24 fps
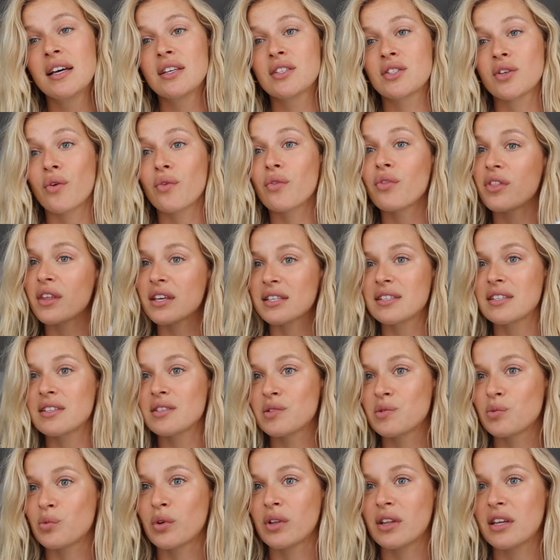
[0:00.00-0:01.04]
So this
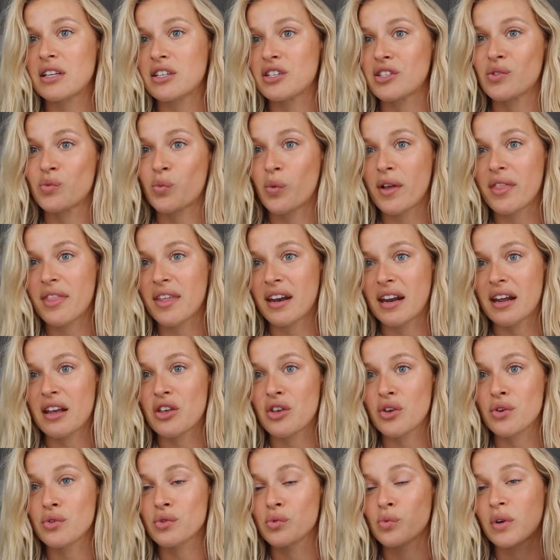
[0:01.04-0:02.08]
is really just one that I
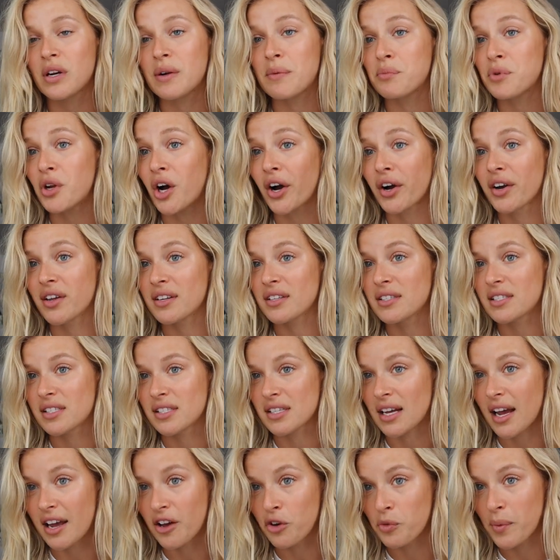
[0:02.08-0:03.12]
use when I'm not gonna
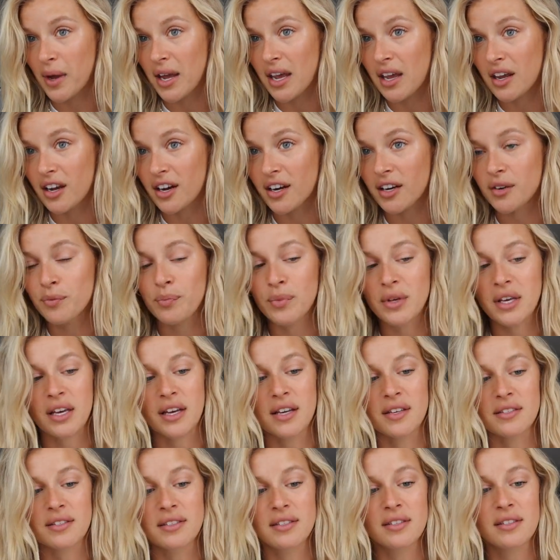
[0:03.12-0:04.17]
style my hair,
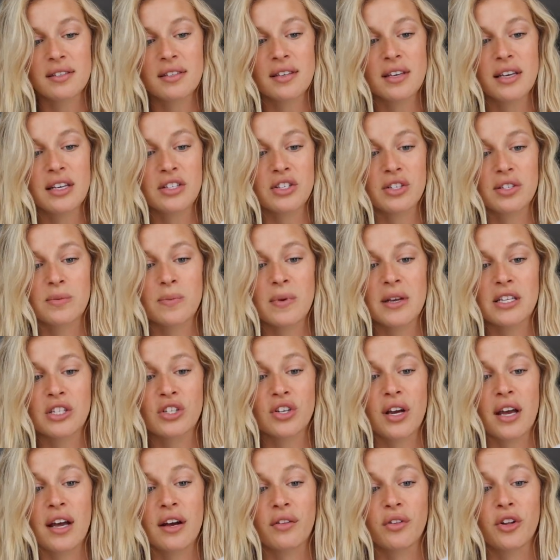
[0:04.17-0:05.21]
because it just makes
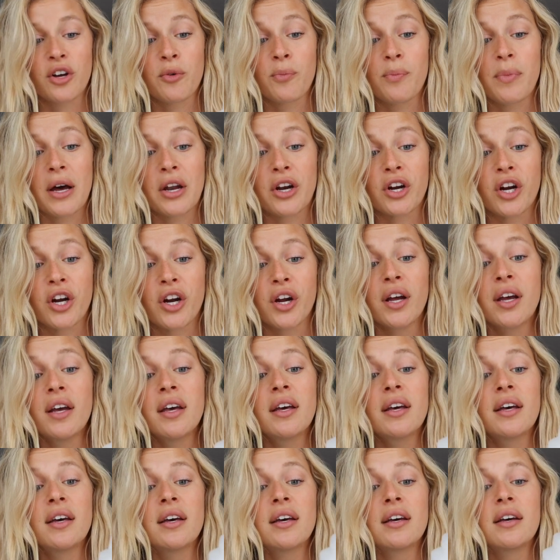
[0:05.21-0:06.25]
your hair look better
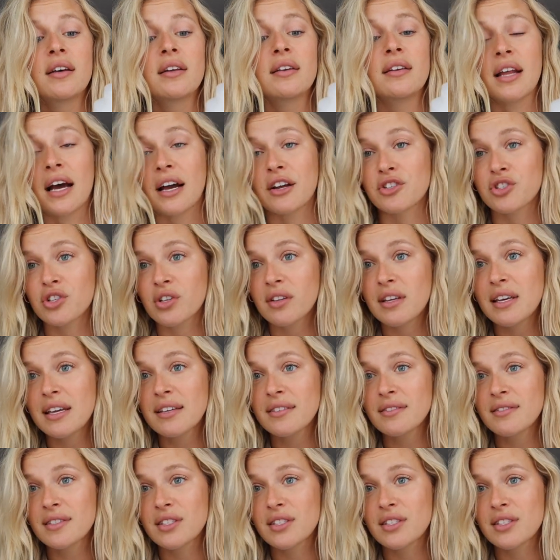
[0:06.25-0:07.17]
naturally.